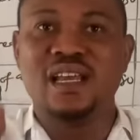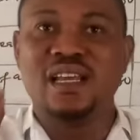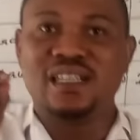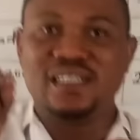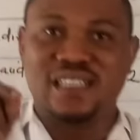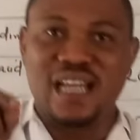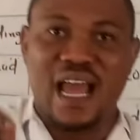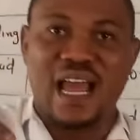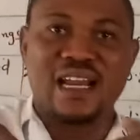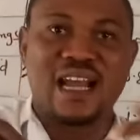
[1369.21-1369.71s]

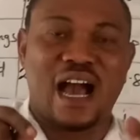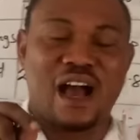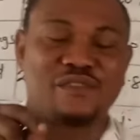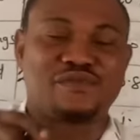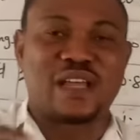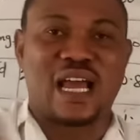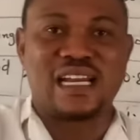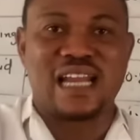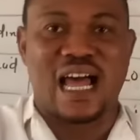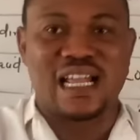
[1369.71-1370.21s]
Then
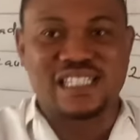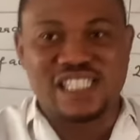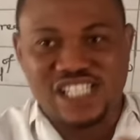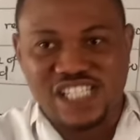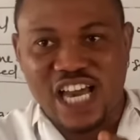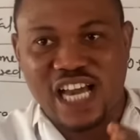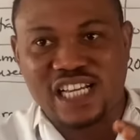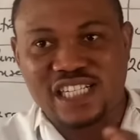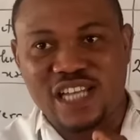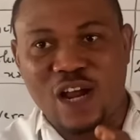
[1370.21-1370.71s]
after that,
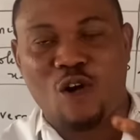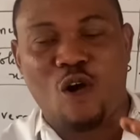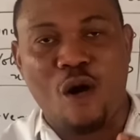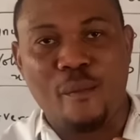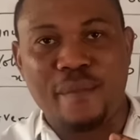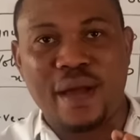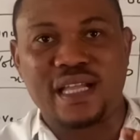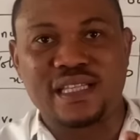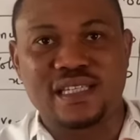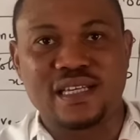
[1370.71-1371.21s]
check the
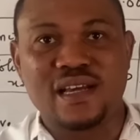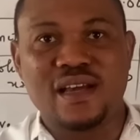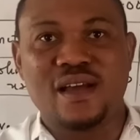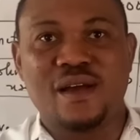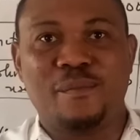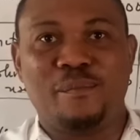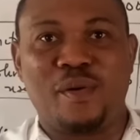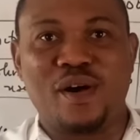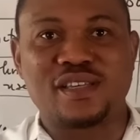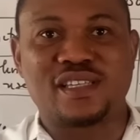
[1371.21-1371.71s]
comment
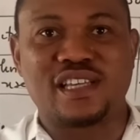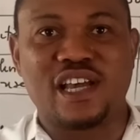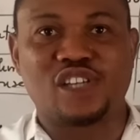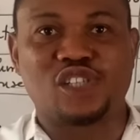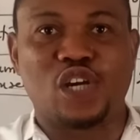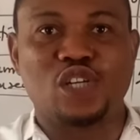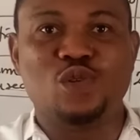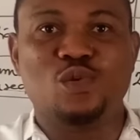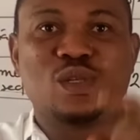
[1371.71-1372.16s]
box section.